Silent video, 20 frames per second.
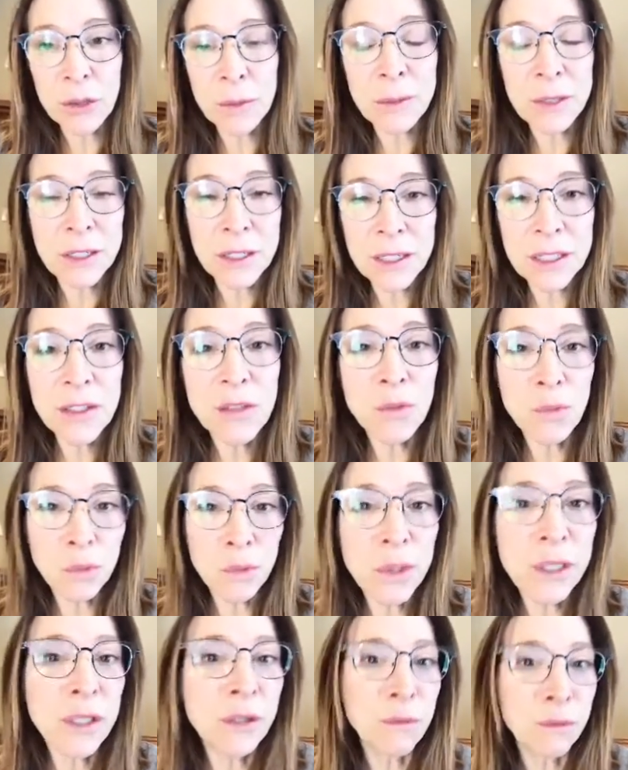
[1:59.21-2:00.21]
but it is
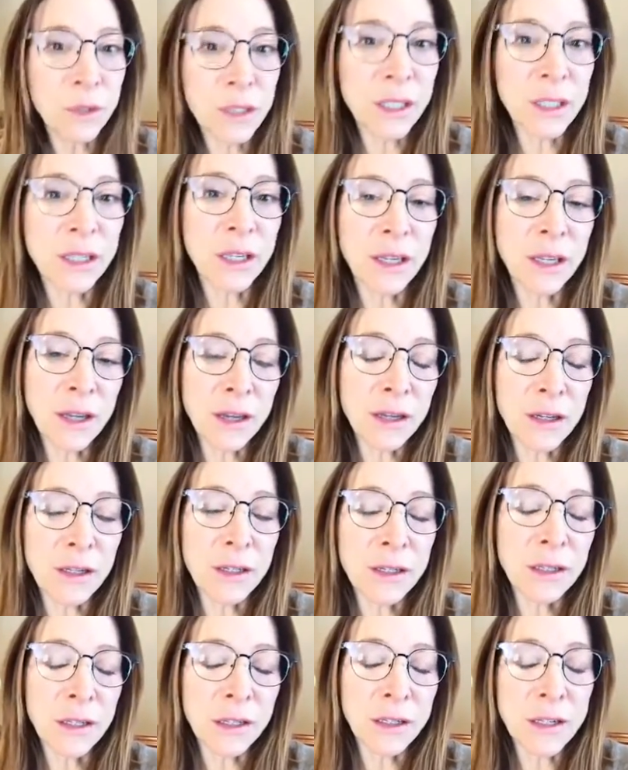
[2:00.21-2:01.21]
really
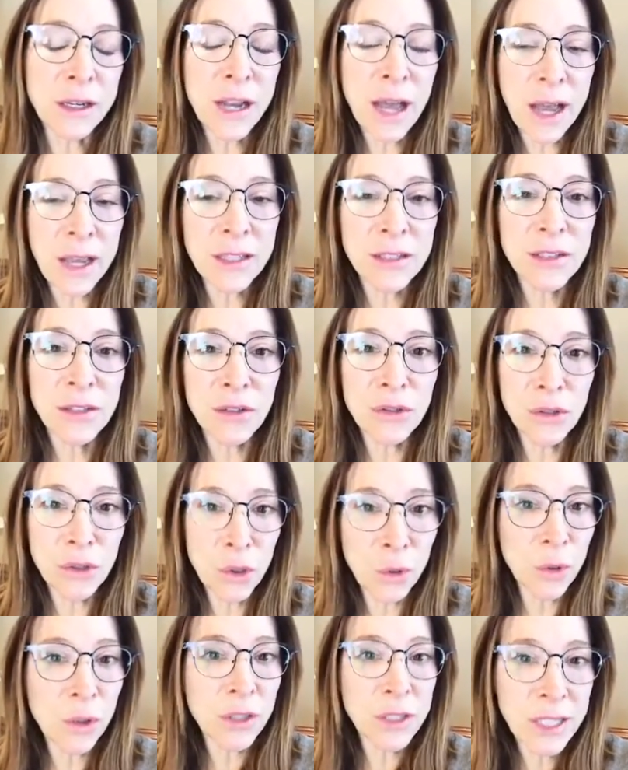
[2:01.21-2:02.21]
a nice
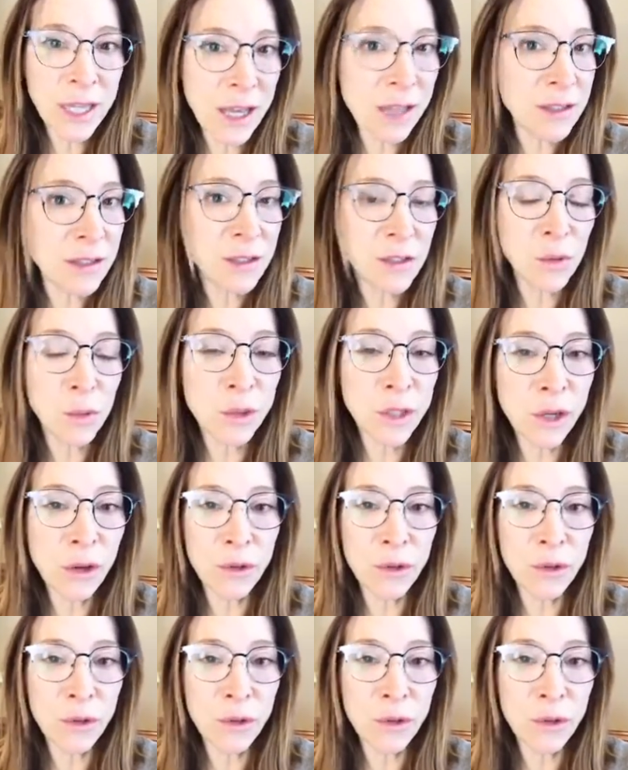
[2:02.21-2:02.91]
newer test. It's really